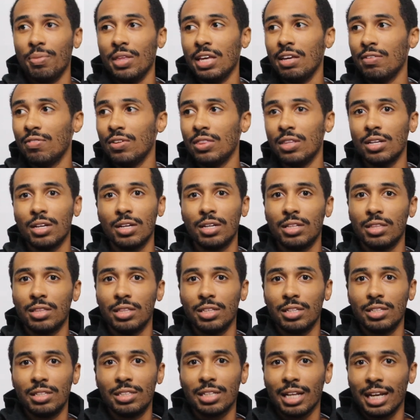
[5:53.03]
Even the
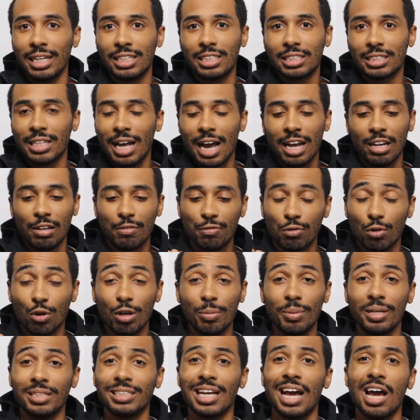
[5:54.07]
like sliding
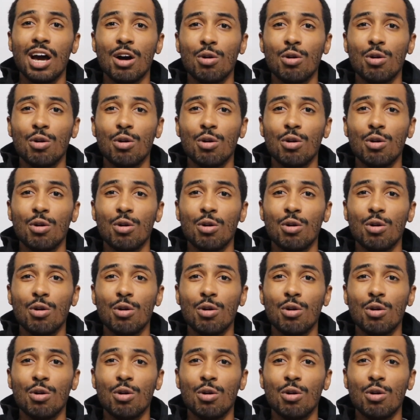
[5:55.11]
forward, because